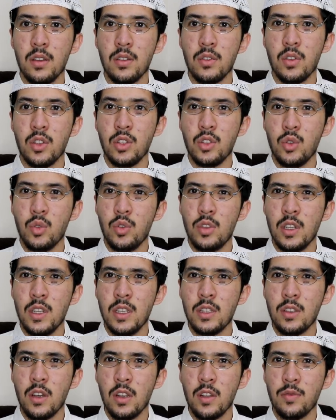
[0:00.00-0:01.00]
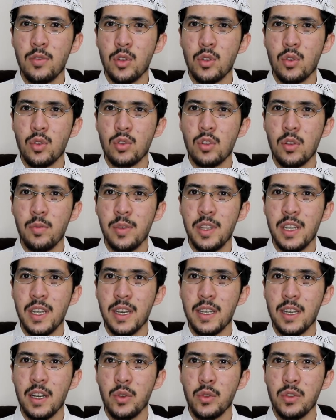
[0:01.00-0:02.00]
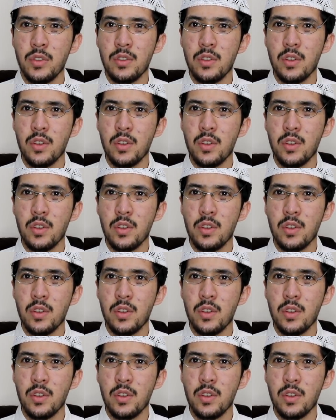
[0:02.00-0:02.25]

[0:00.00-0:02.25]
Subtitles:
Did you delete all of your social media accounts?